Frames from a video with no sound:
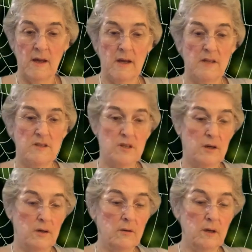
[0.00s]

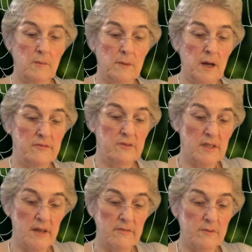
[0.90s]
So I've tried
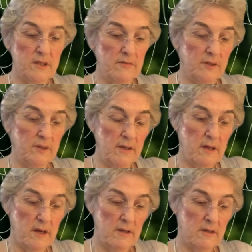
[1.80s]
to give them stuff like
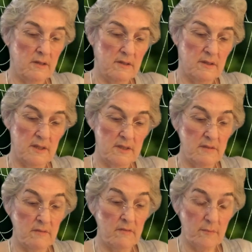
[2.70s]
that.
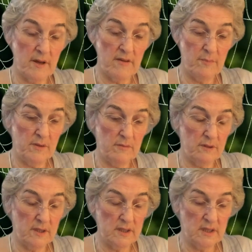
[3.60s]
Some of them have been
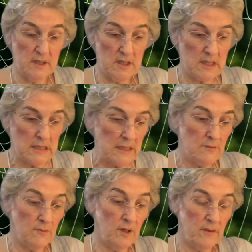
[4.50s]
released.
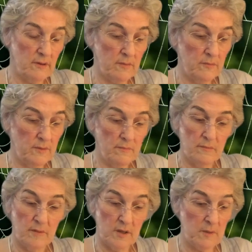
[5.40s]
One of
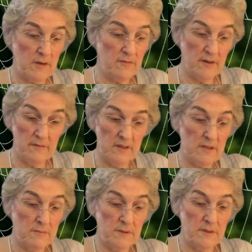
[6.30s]
my
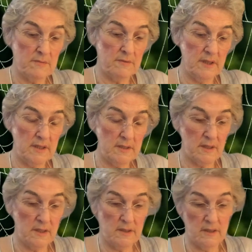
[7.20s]
favorites was released
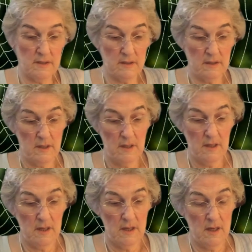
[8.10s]
in.
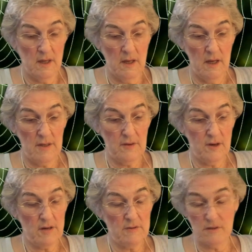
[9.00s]
I thought
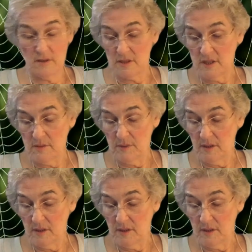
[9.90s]
I was going to see him